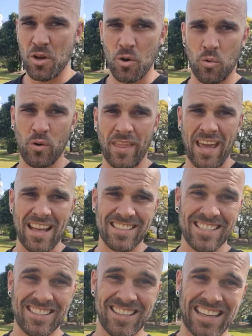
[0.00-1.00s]
Without
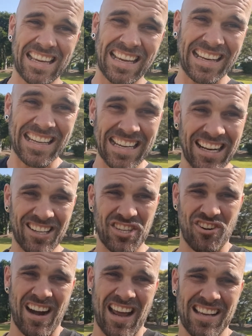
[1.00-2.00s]
sticking a needle in
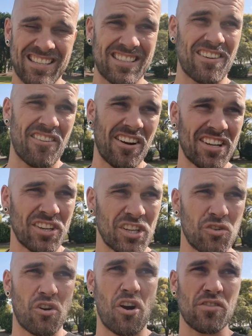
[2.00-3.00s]
your ass, they're only going to
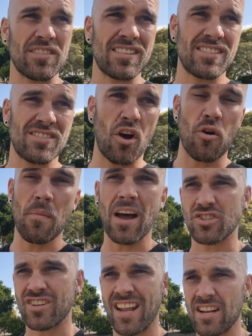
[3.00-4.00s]
grow so
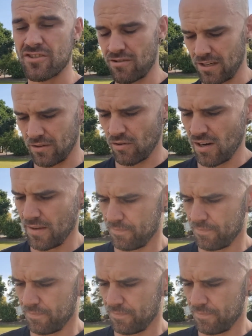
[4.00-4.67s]
much naturally, right?